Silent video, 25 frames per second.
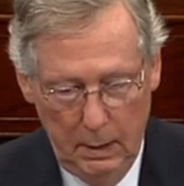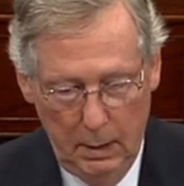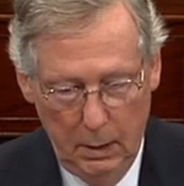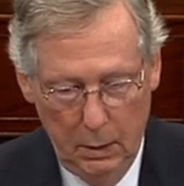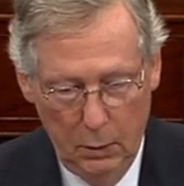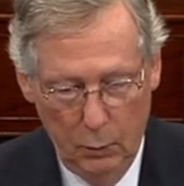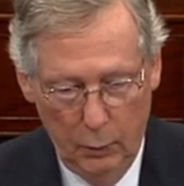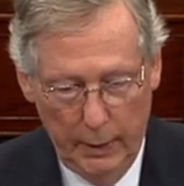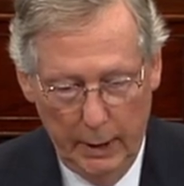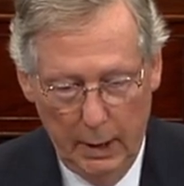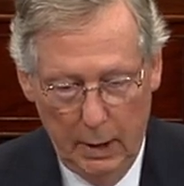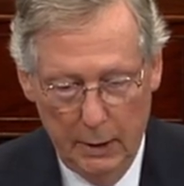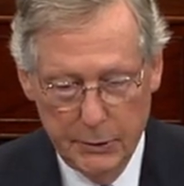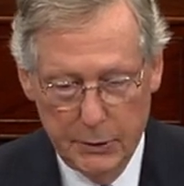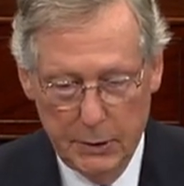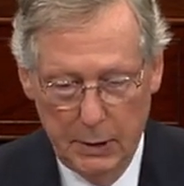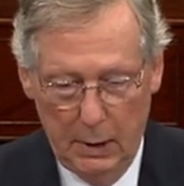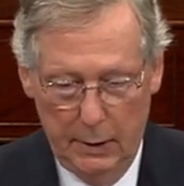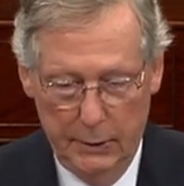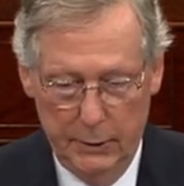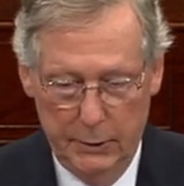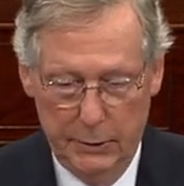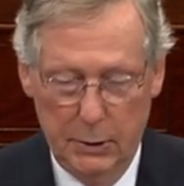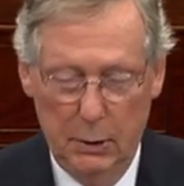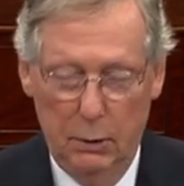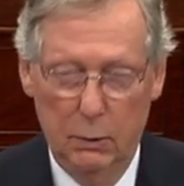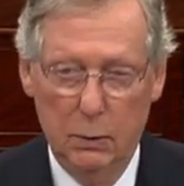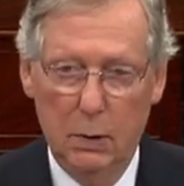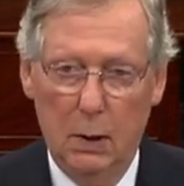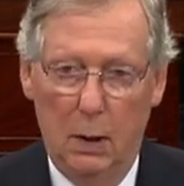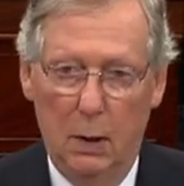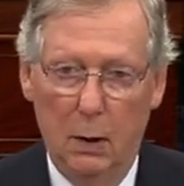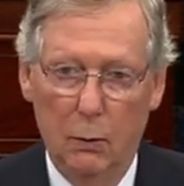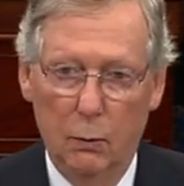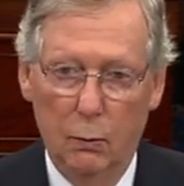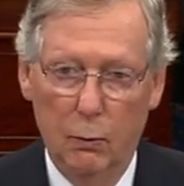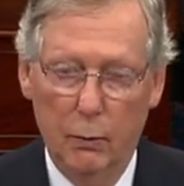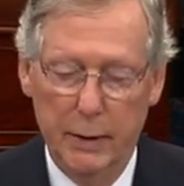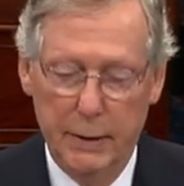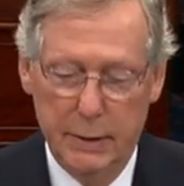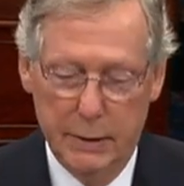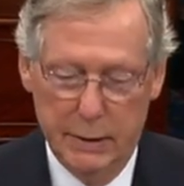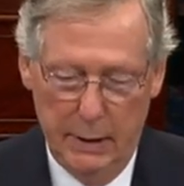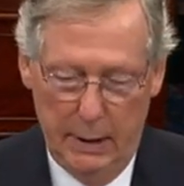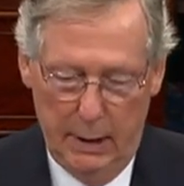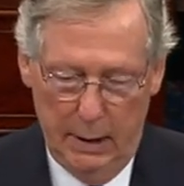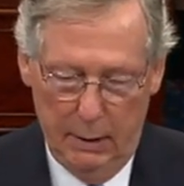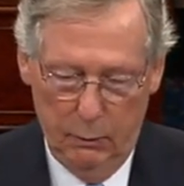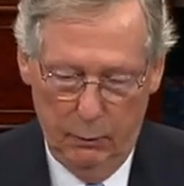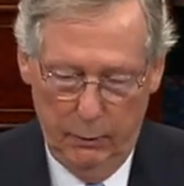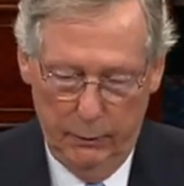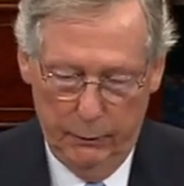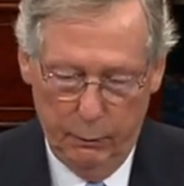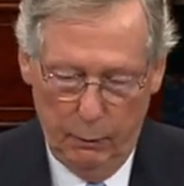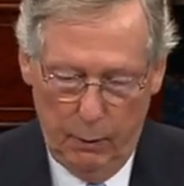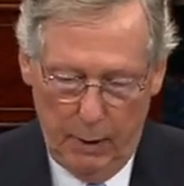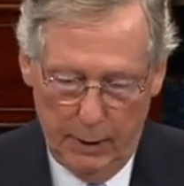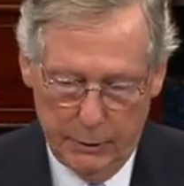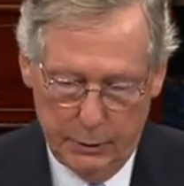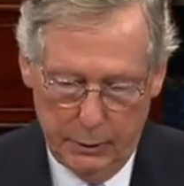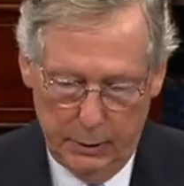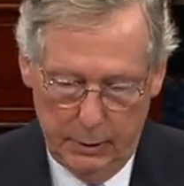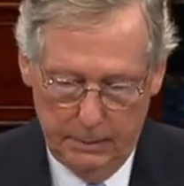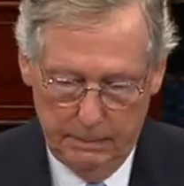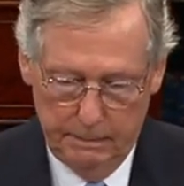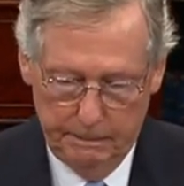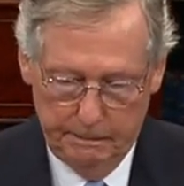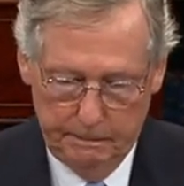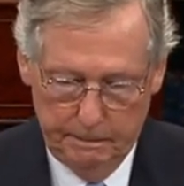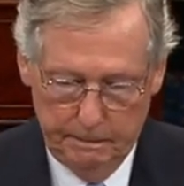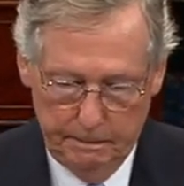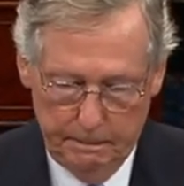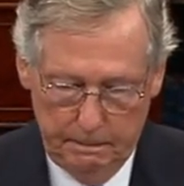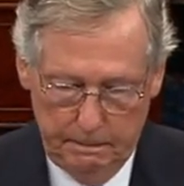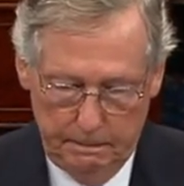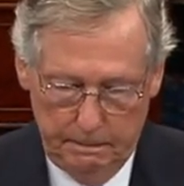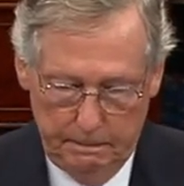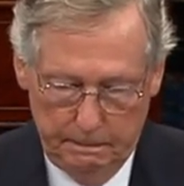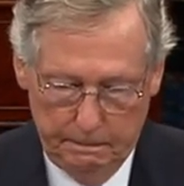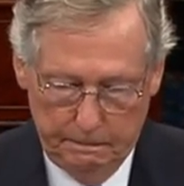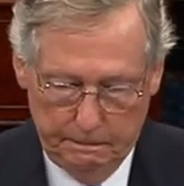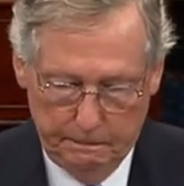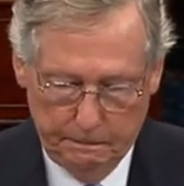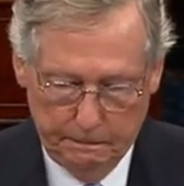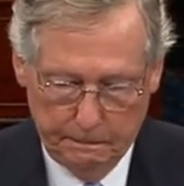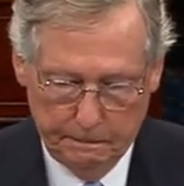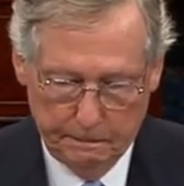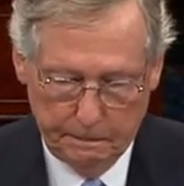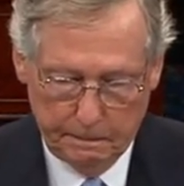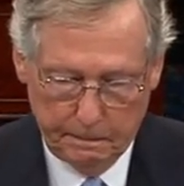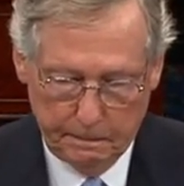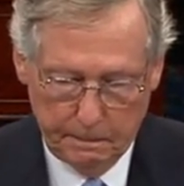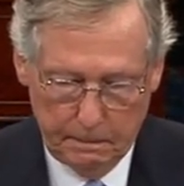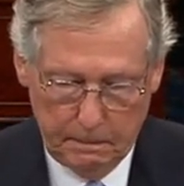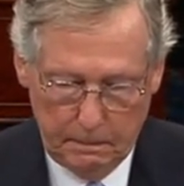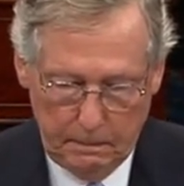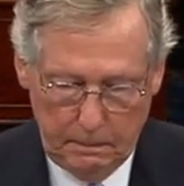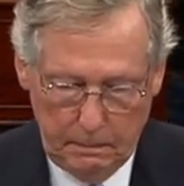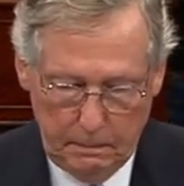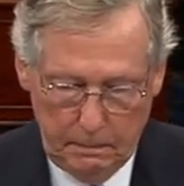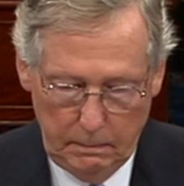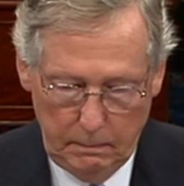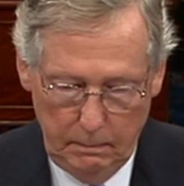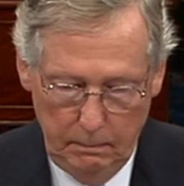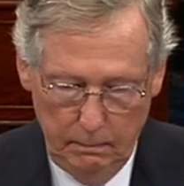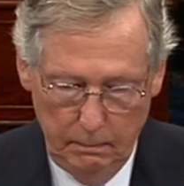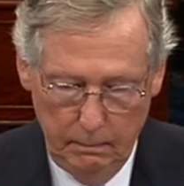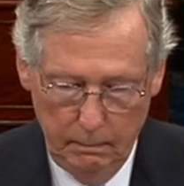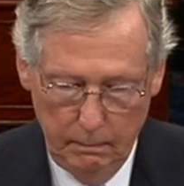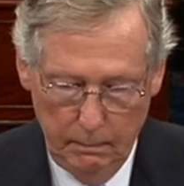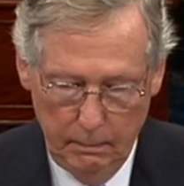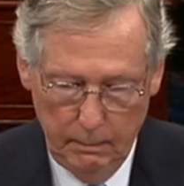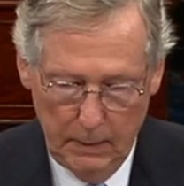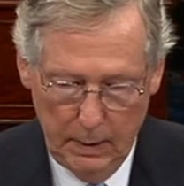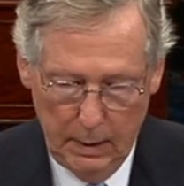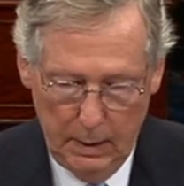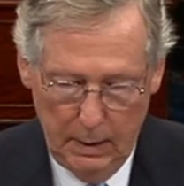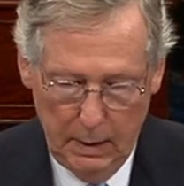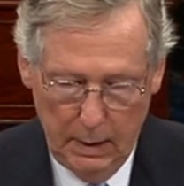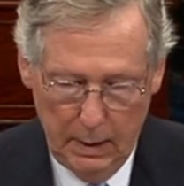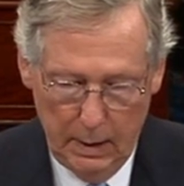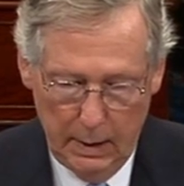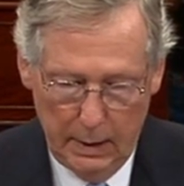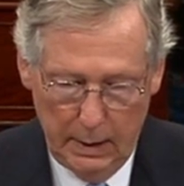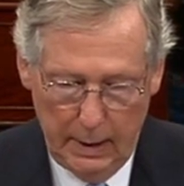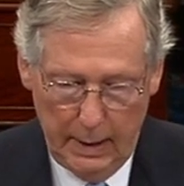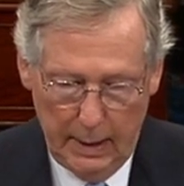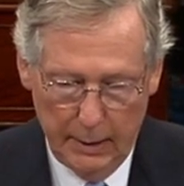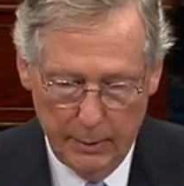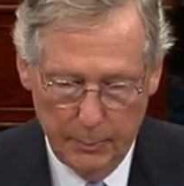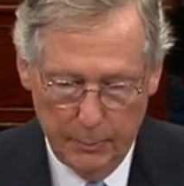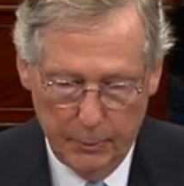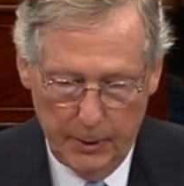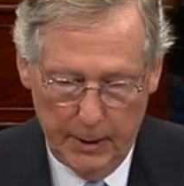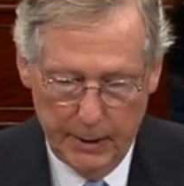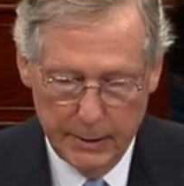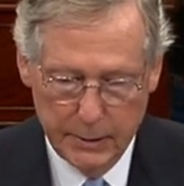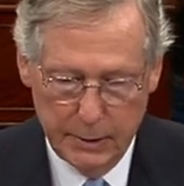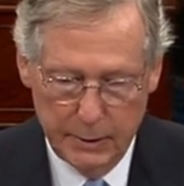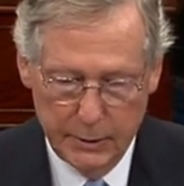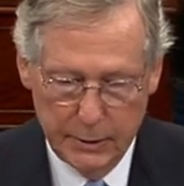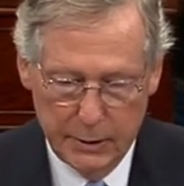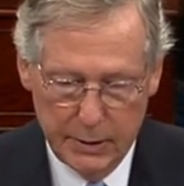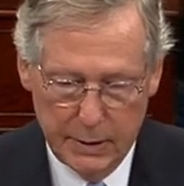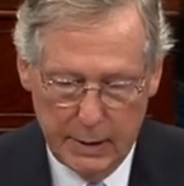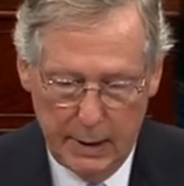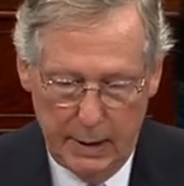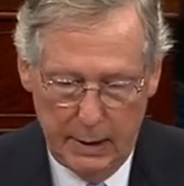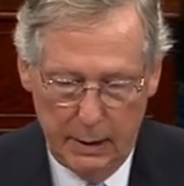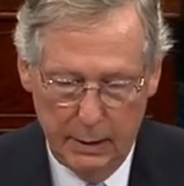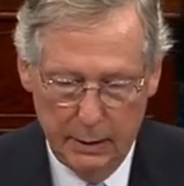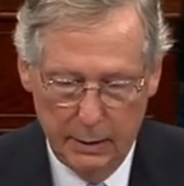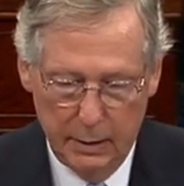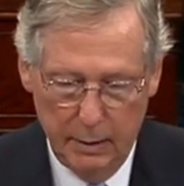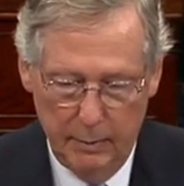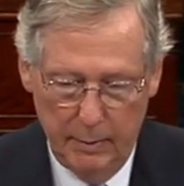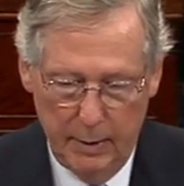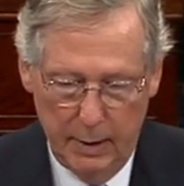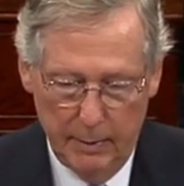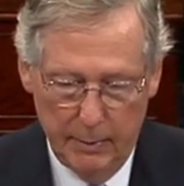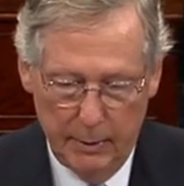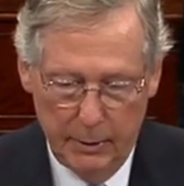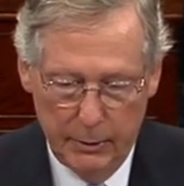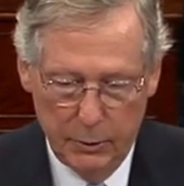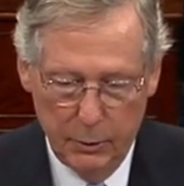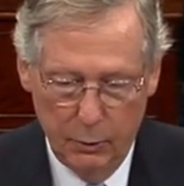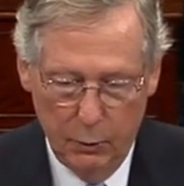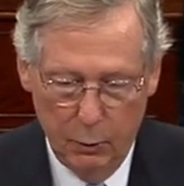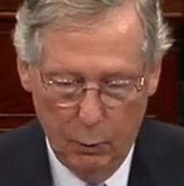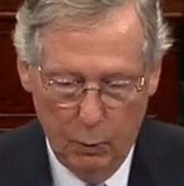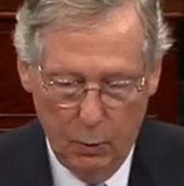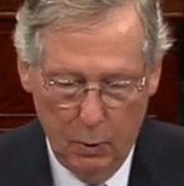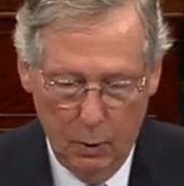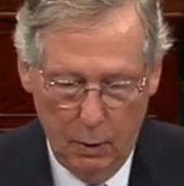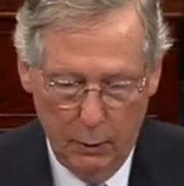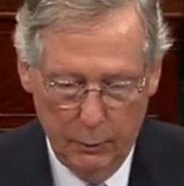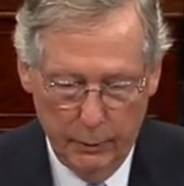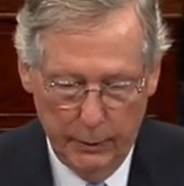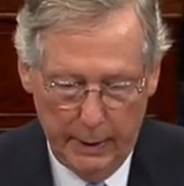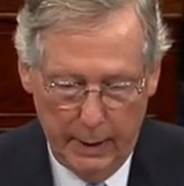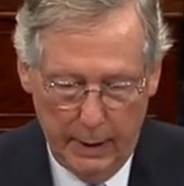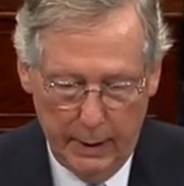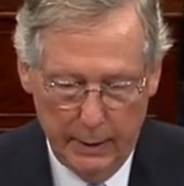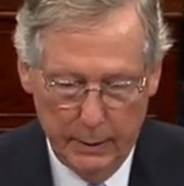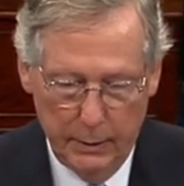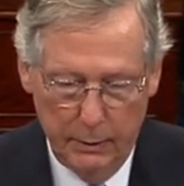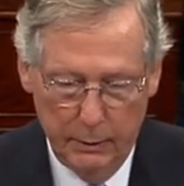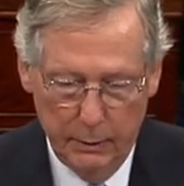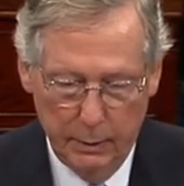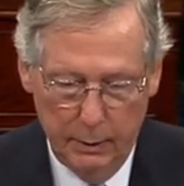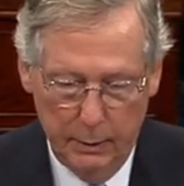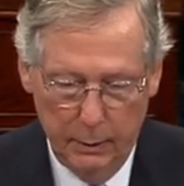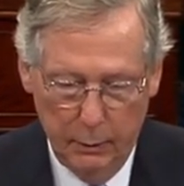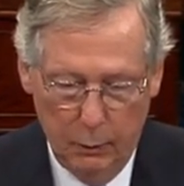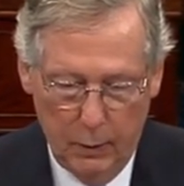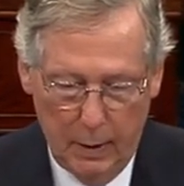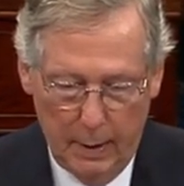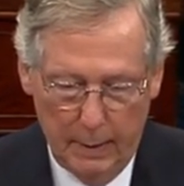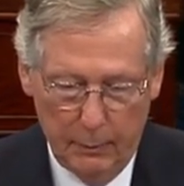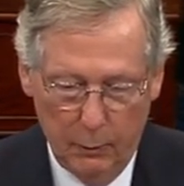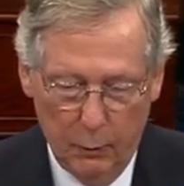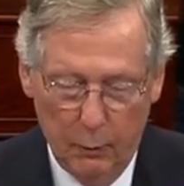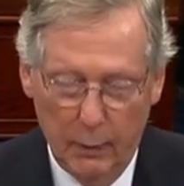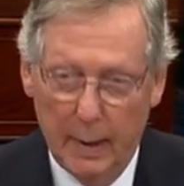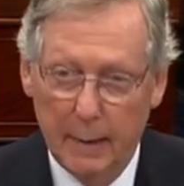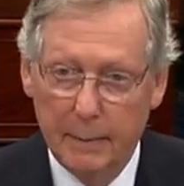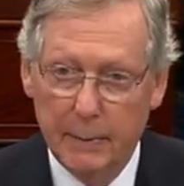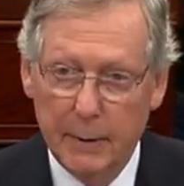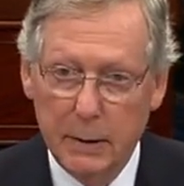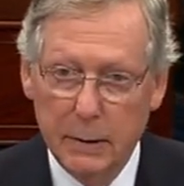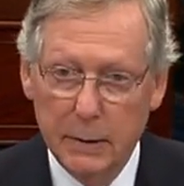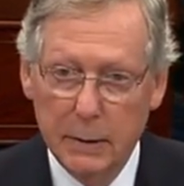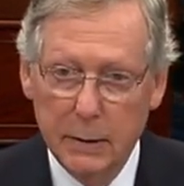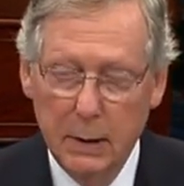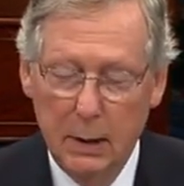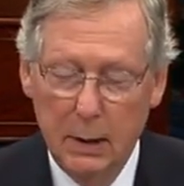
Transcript: We all saw the so-called reset with Russia and how the president's stated commitment to a world without nuclear weapons